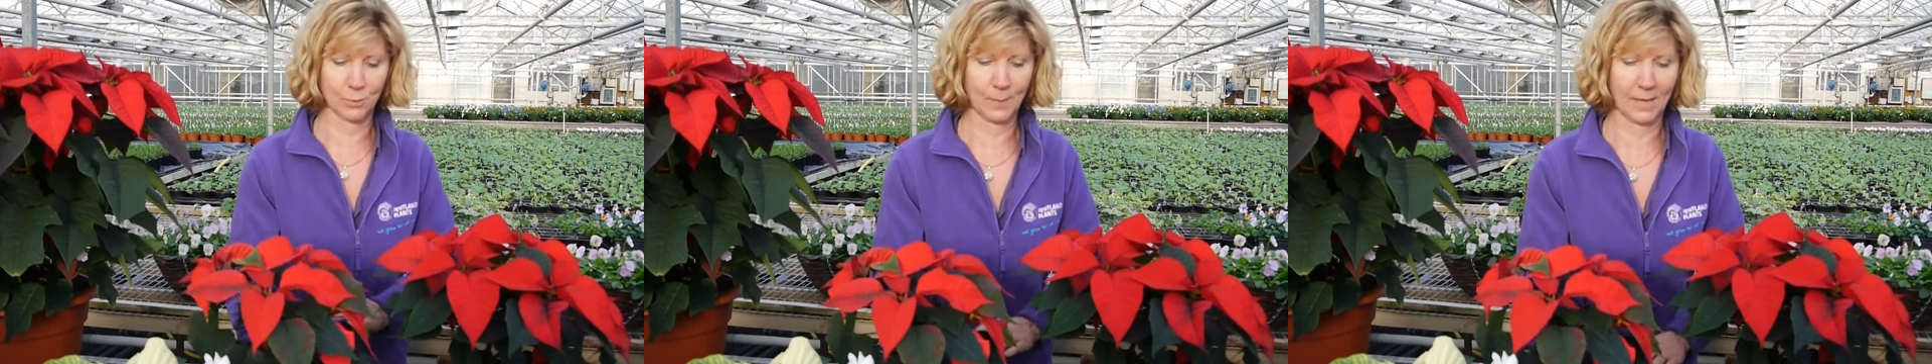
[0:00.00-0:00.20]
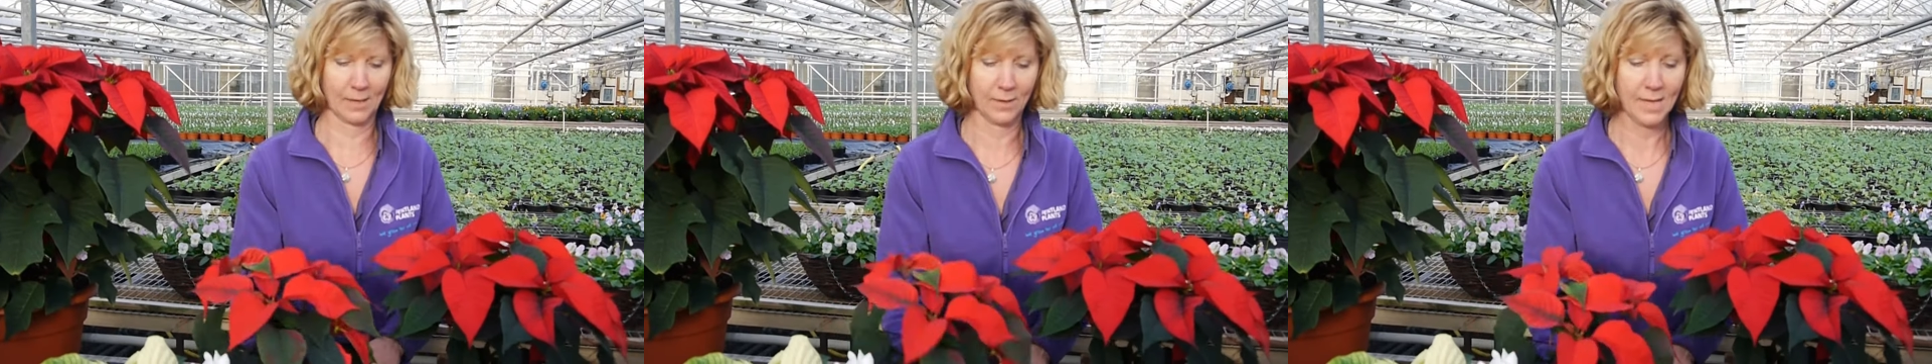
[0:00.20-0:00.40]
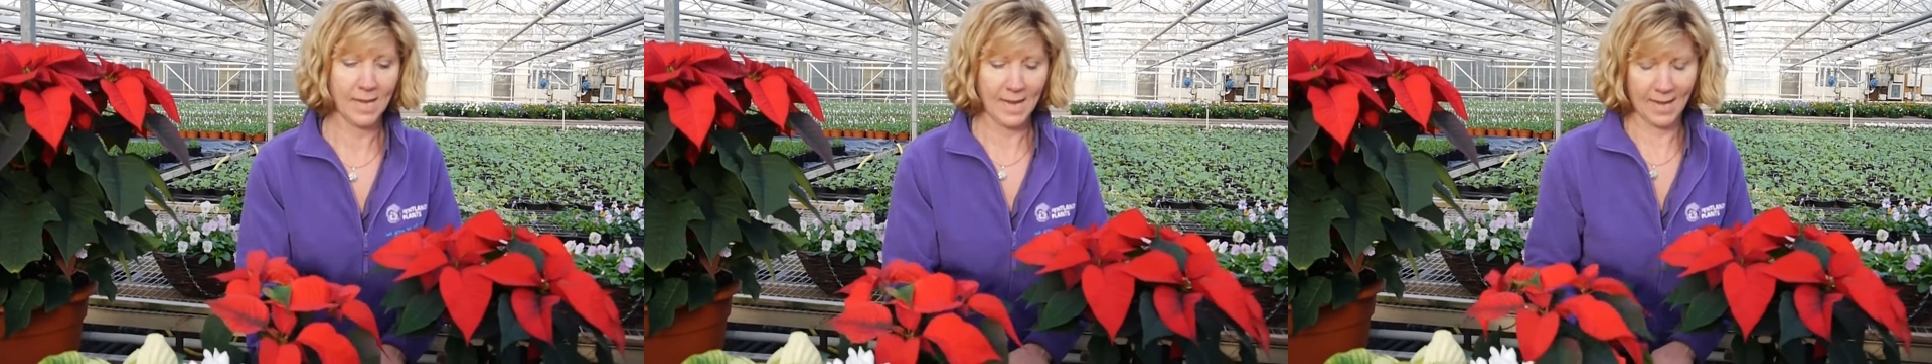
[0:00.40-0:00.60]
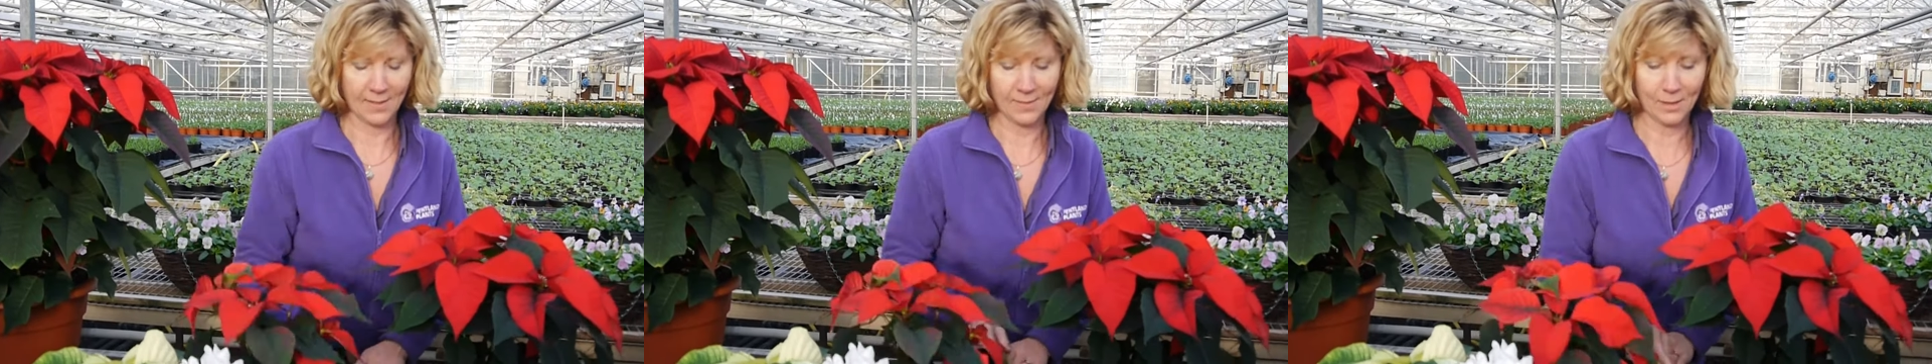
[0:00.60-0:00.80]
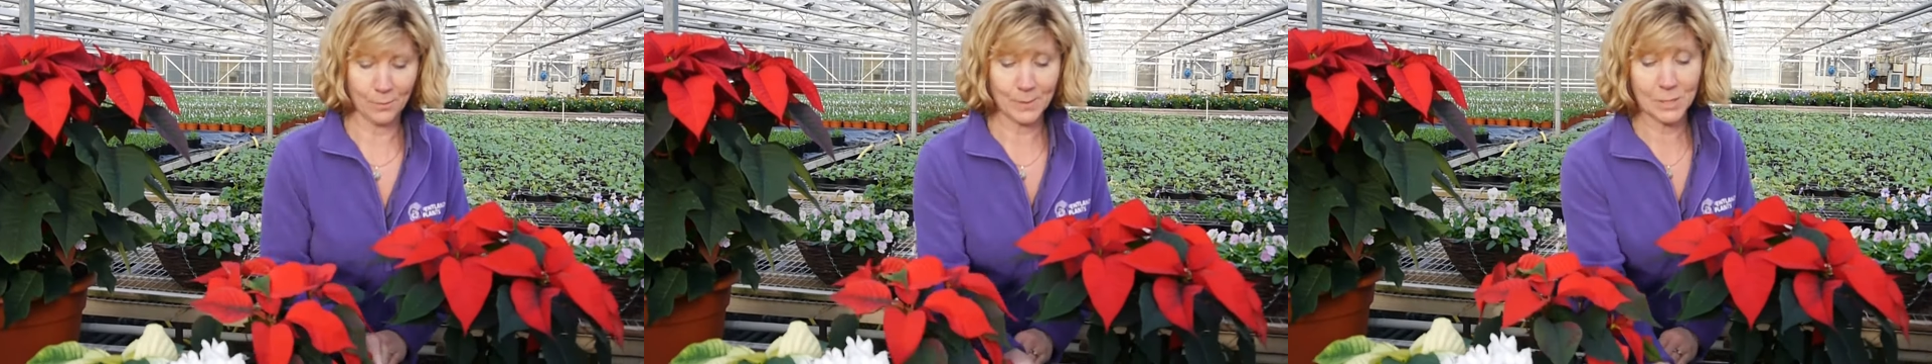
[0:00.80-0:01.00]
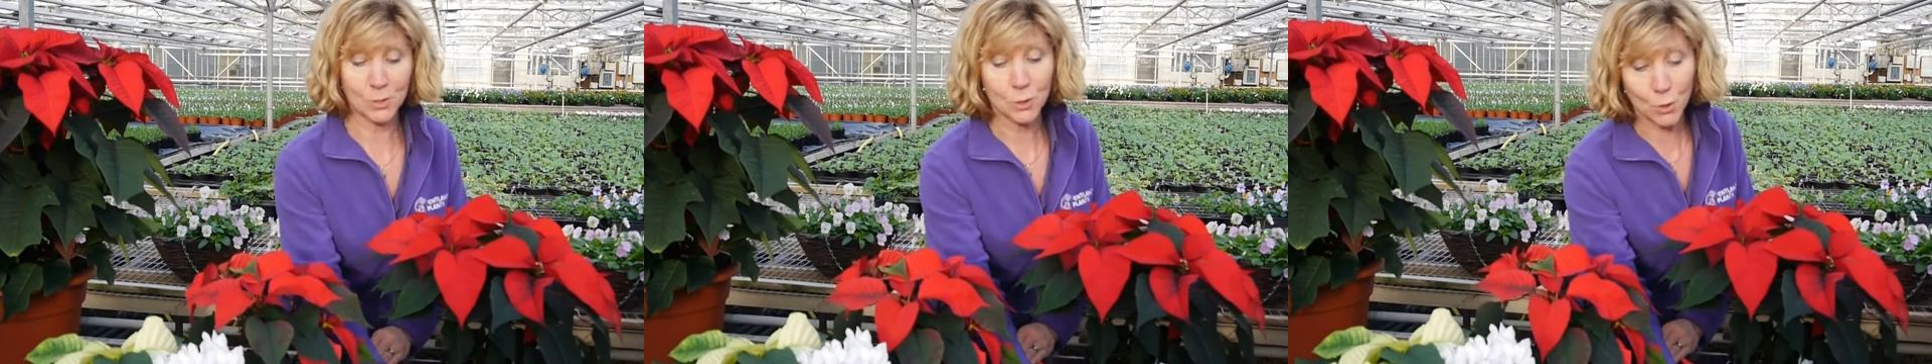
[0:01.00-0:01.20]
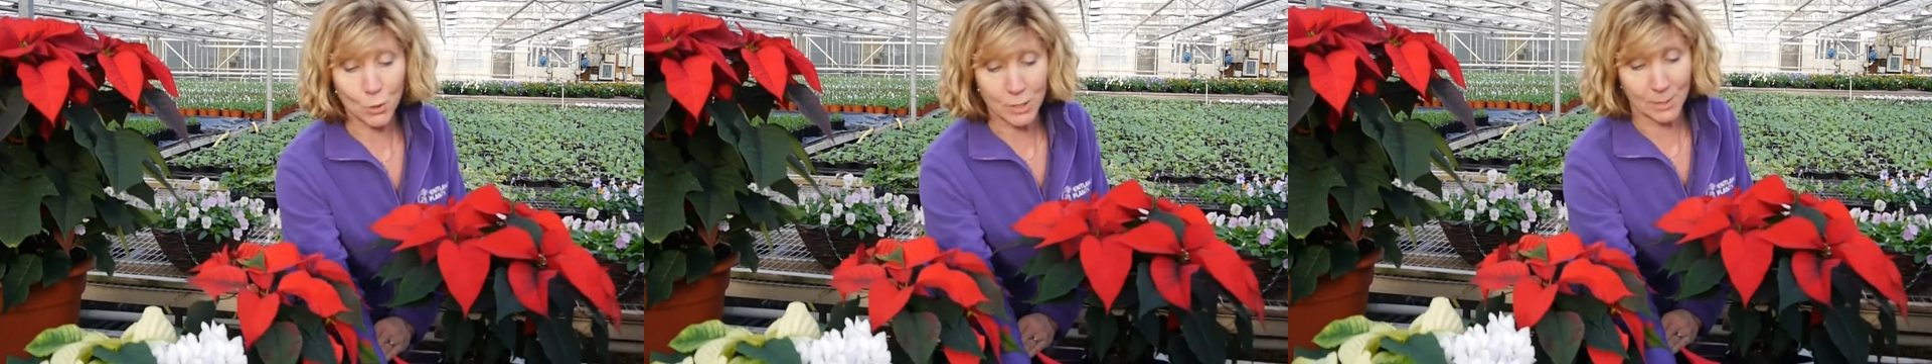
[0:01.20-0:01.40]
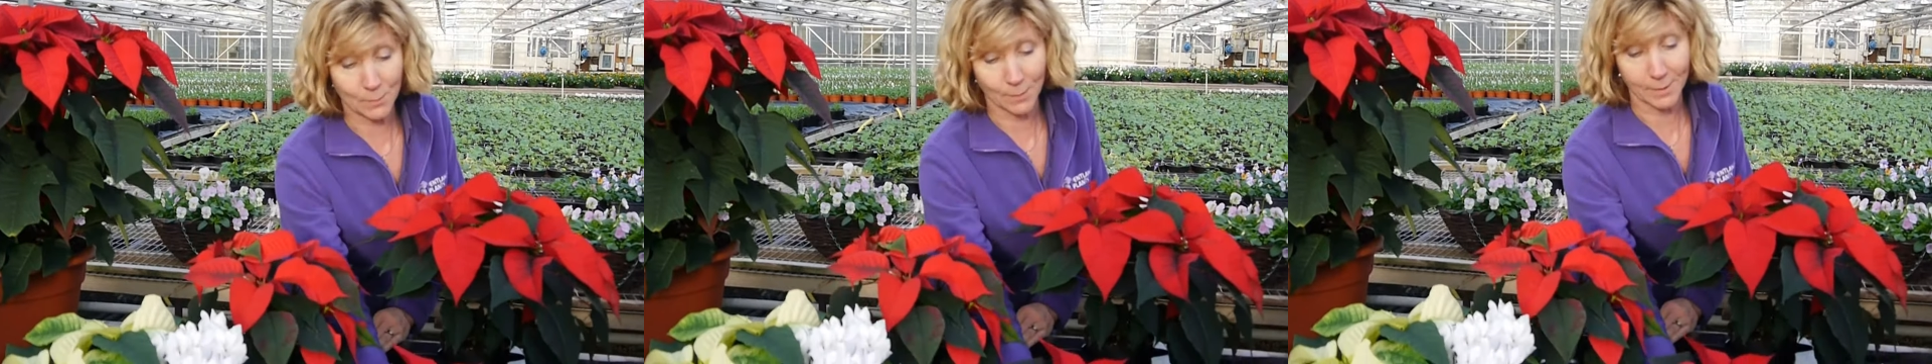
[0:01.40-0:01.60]
well. And then a wee
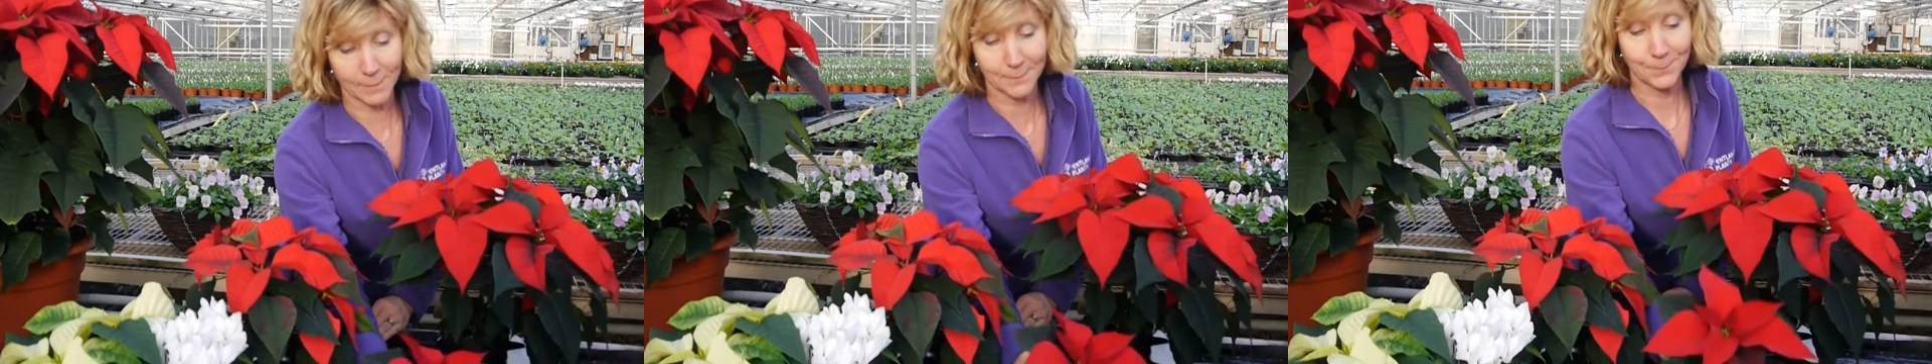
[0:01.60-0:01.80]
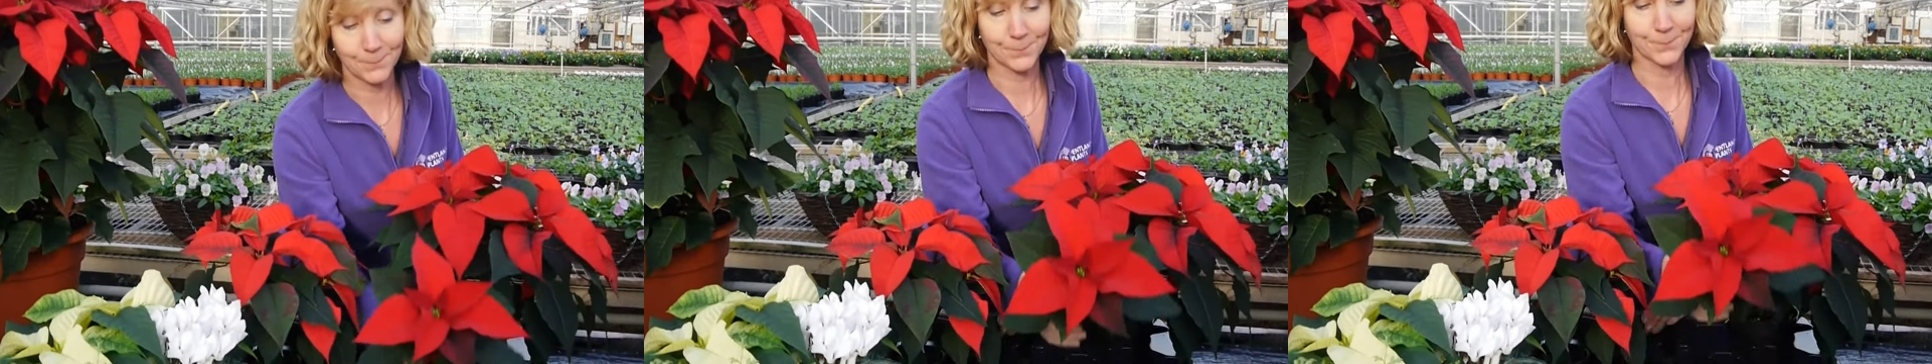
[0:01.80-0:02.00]
dotty one,